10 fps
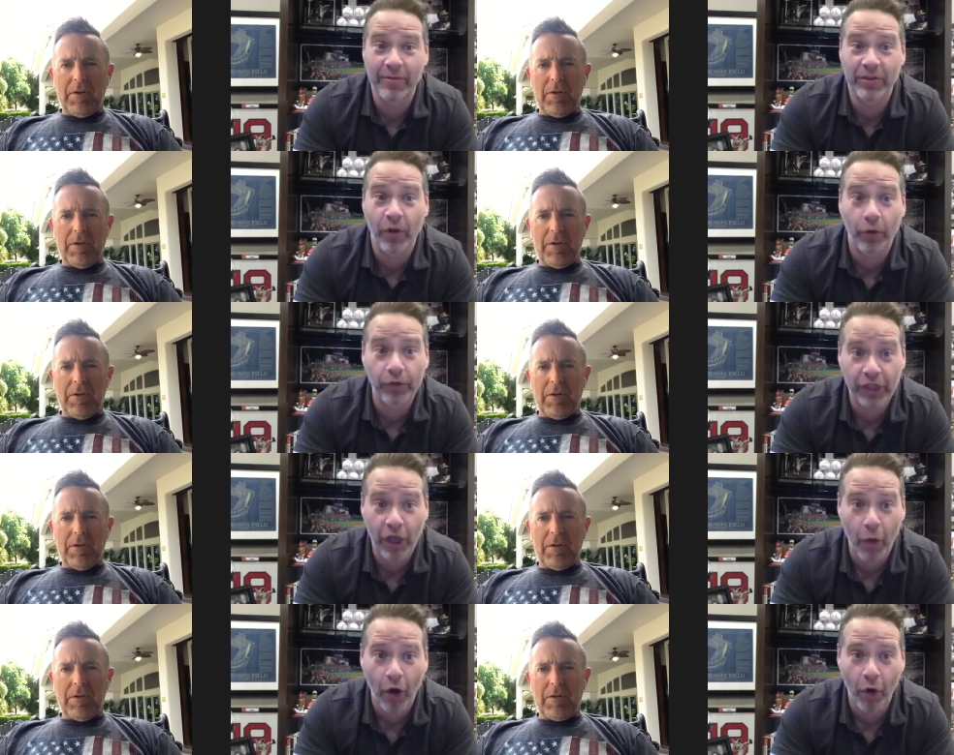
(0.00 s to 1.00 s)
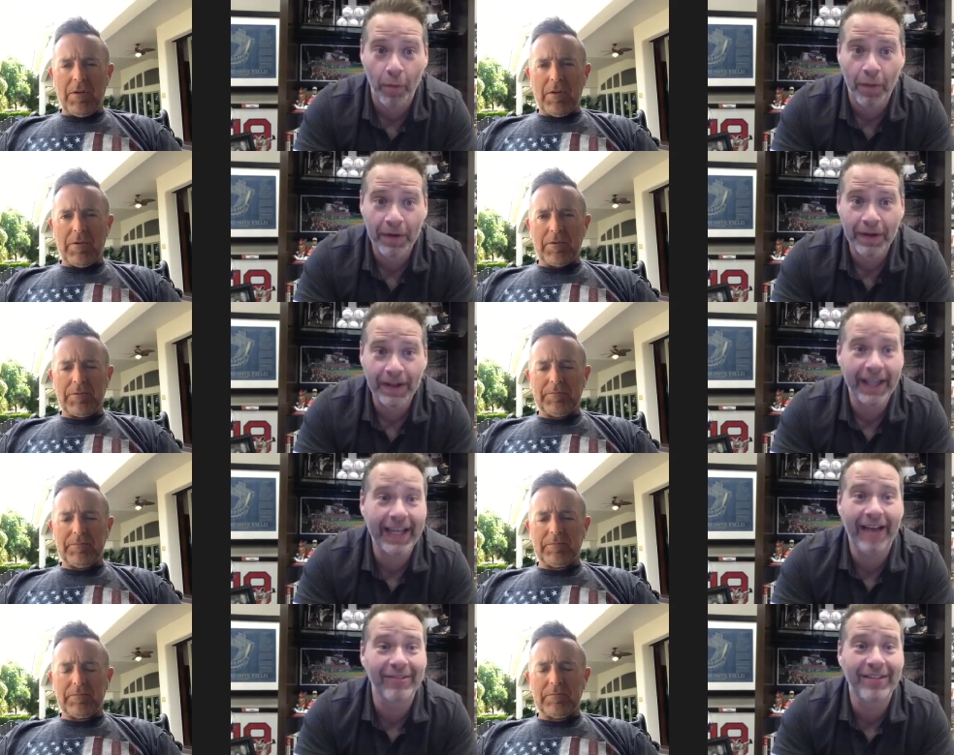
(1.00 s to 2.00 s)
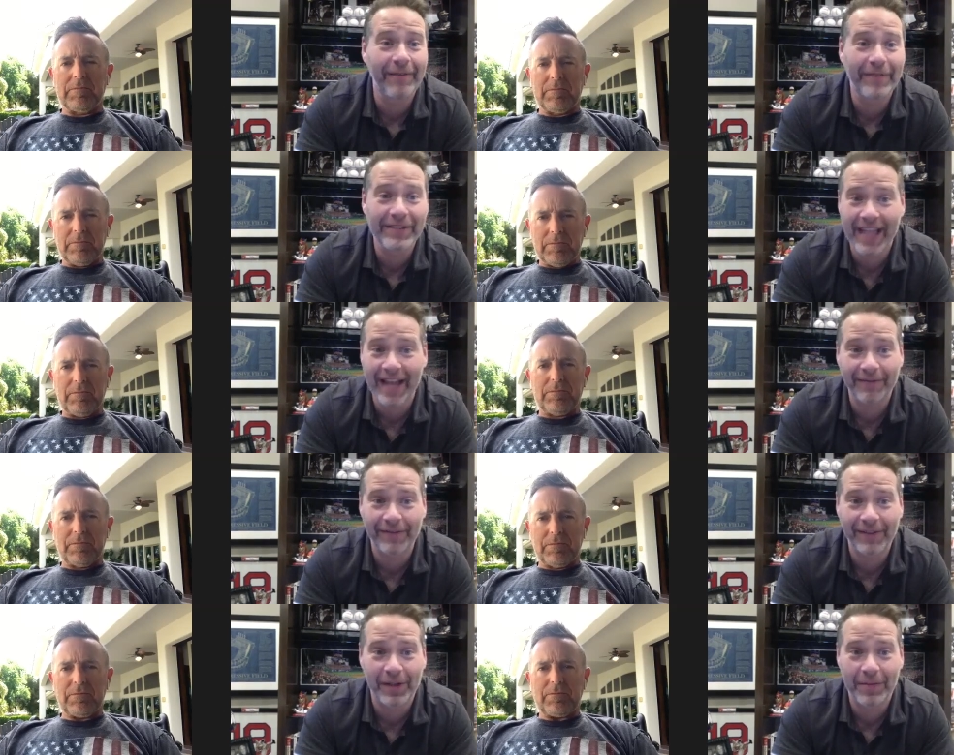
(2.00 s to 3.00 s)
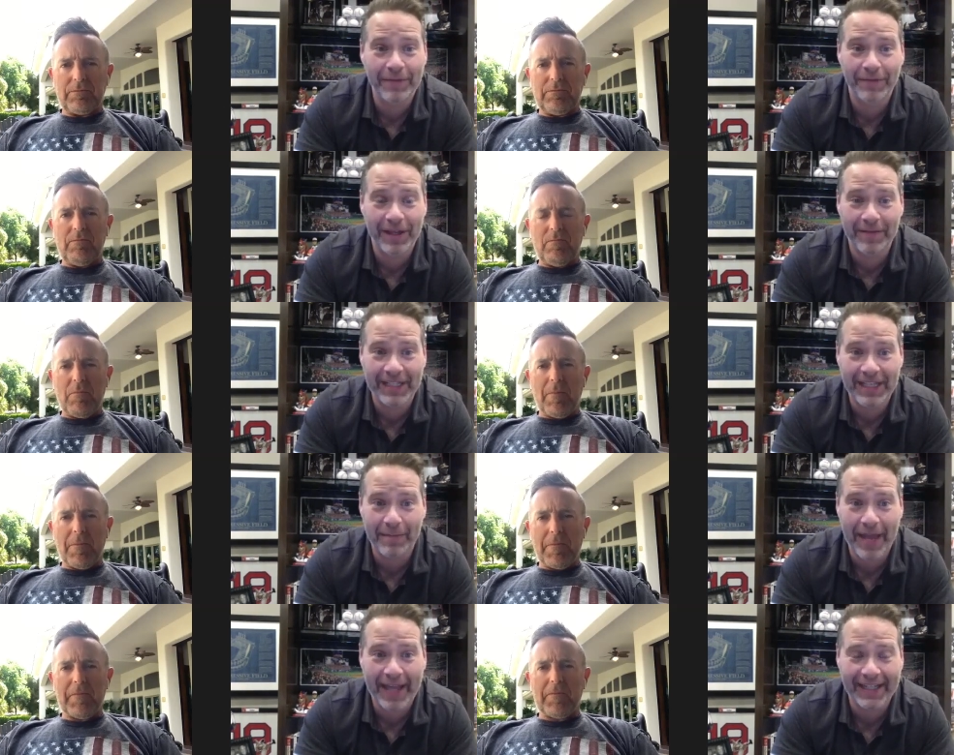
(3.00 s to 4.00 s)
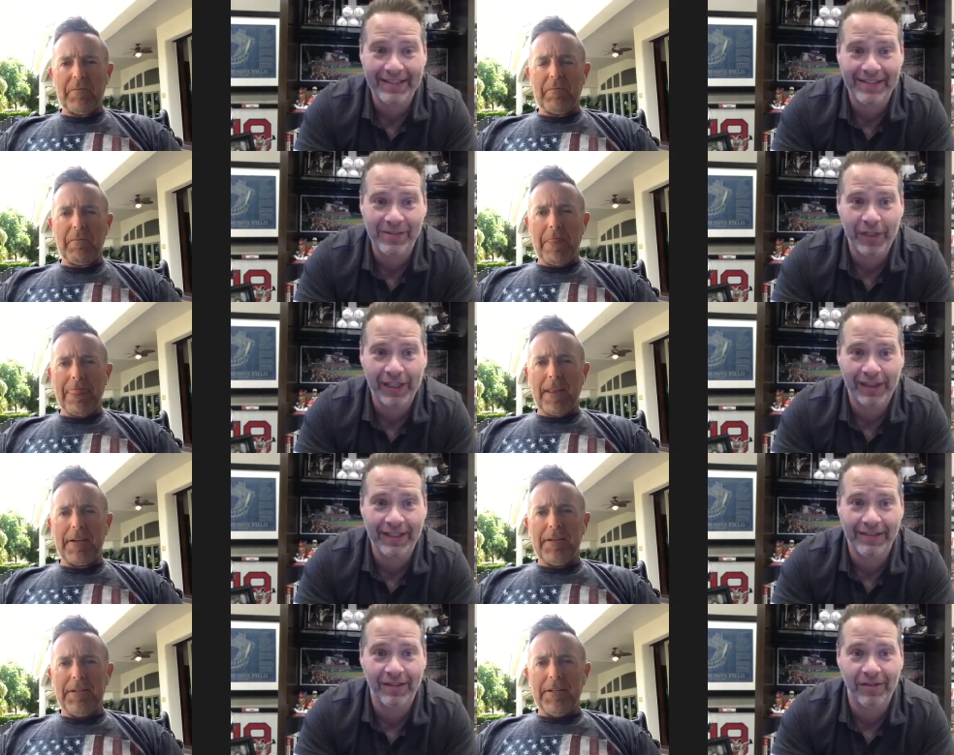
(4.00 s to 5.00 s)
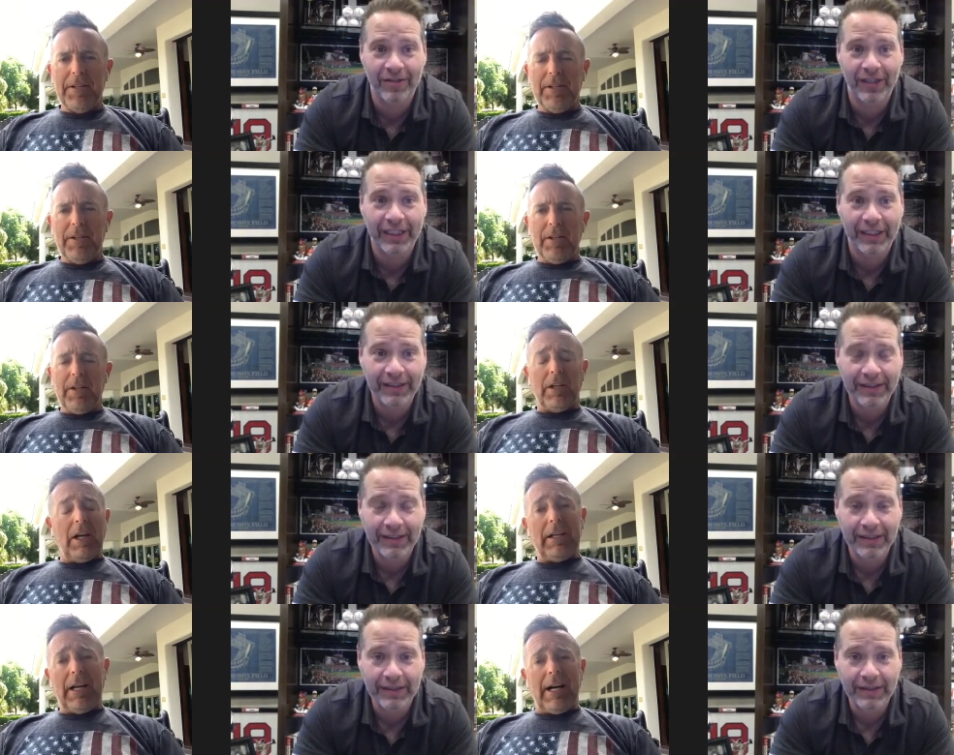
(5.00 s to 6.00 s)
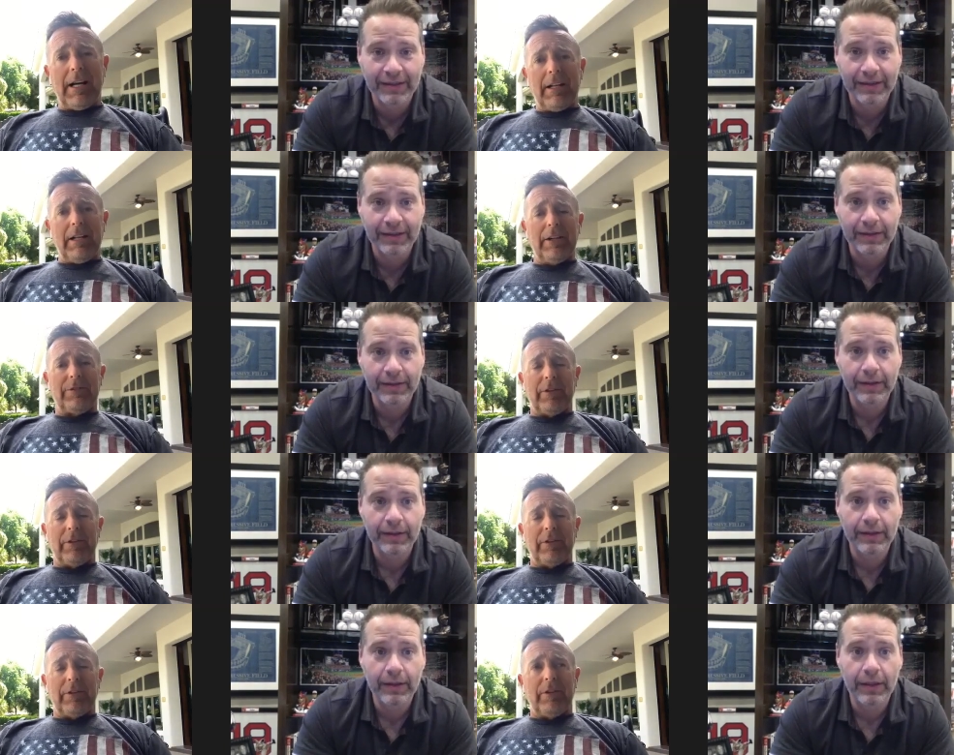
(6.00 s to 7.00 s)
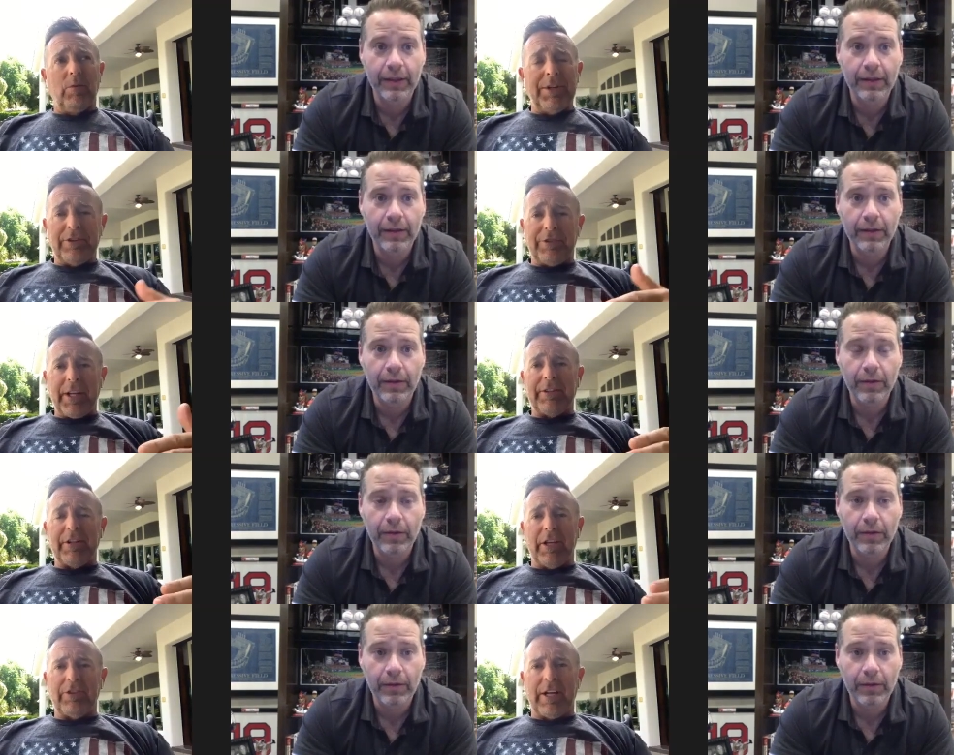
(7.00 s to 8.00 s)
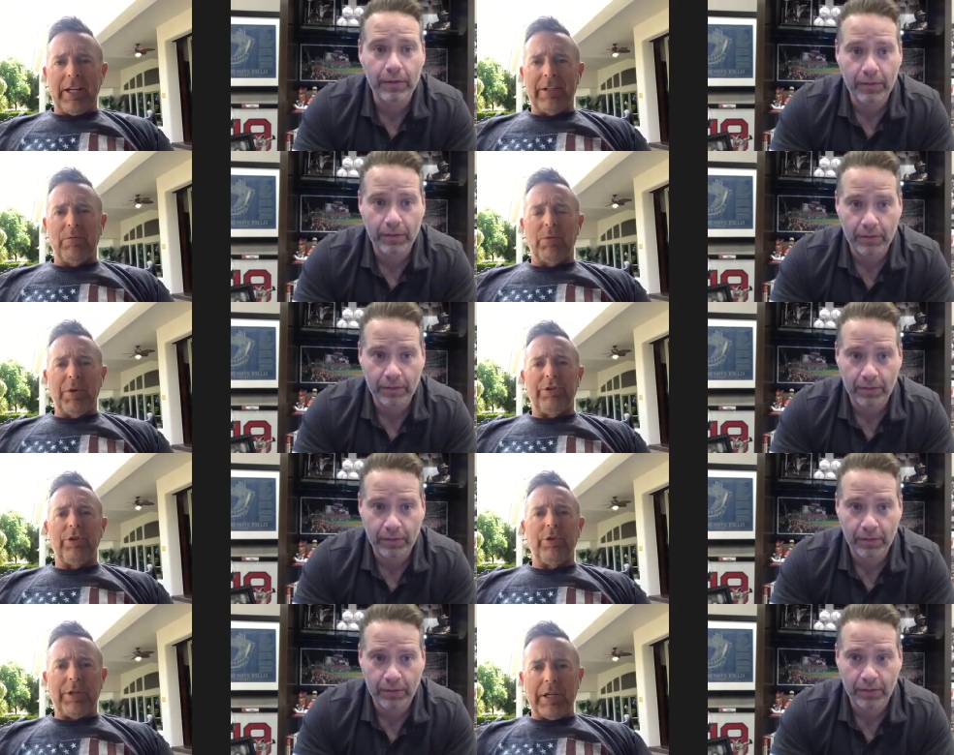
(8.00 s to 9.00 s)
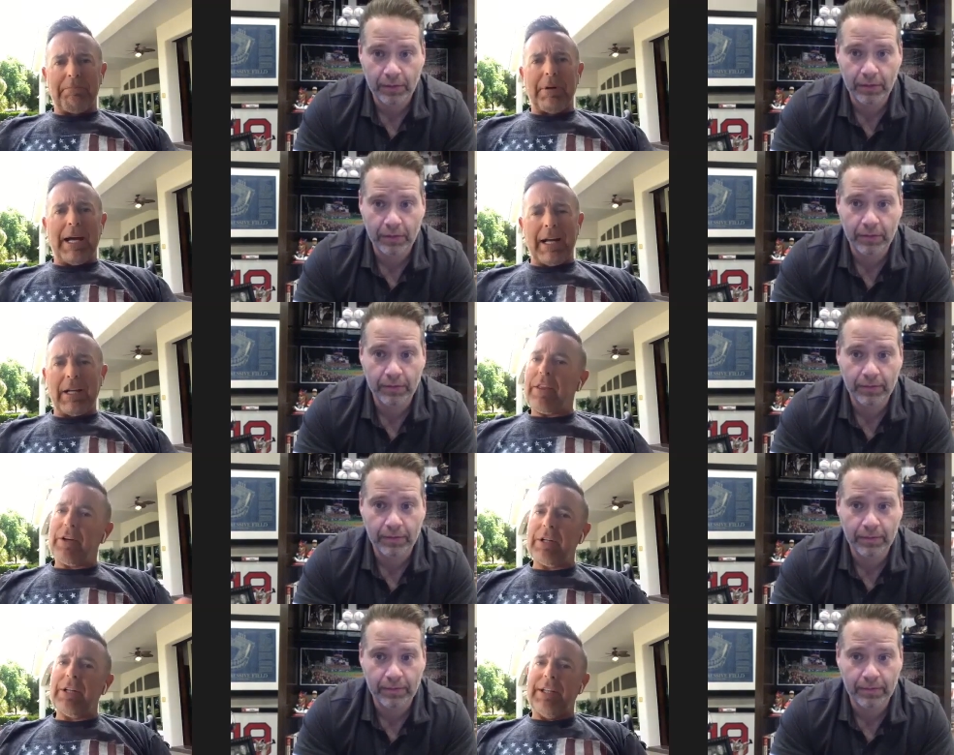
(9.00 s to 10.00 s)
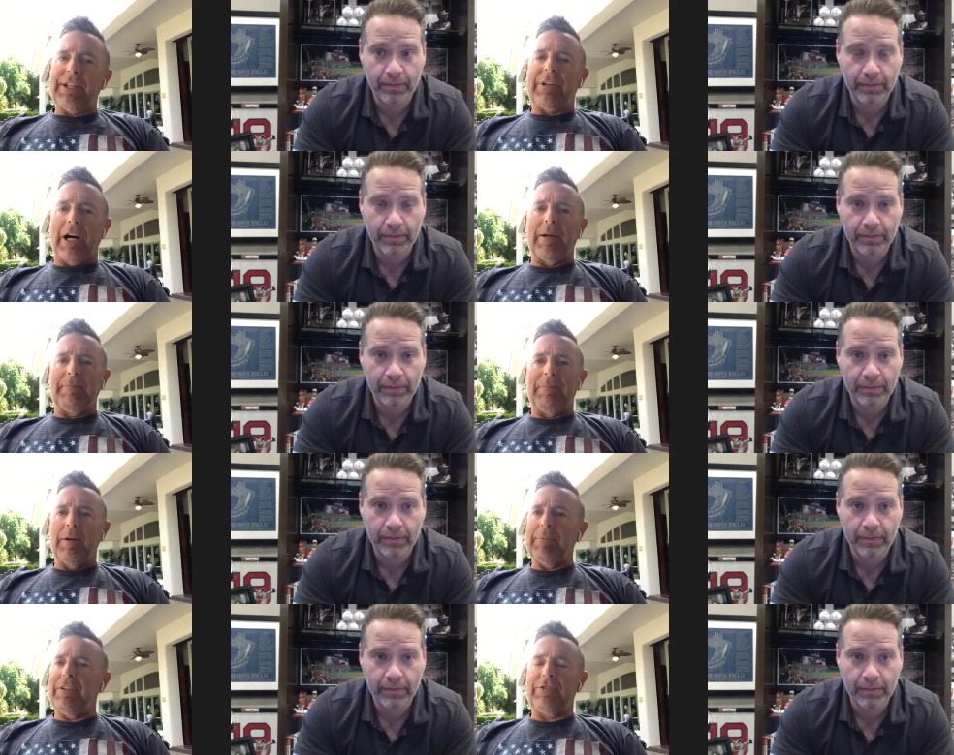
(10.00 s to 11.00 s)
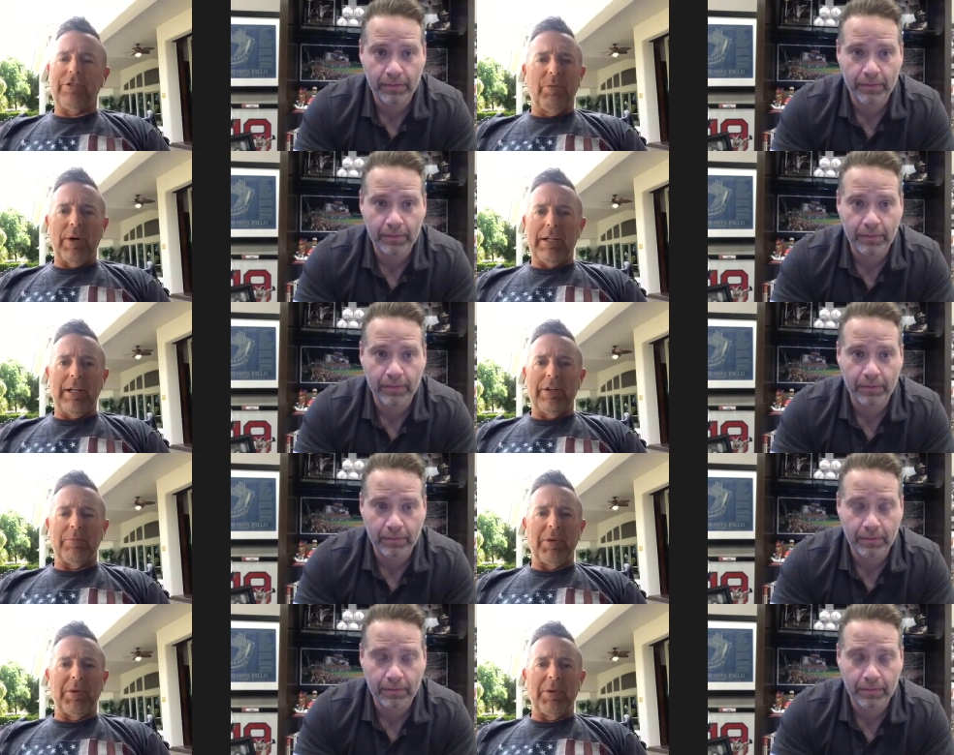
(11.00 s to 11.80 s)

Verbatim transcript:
Speaker 1: told to go home. Like, how tough is that going to be for them to get back into the swing of things, literally?
Speaker 2: Yeah, yeah. Listen, when this thing does end and when we do get back, they're going to need the time. I mean, this is the way it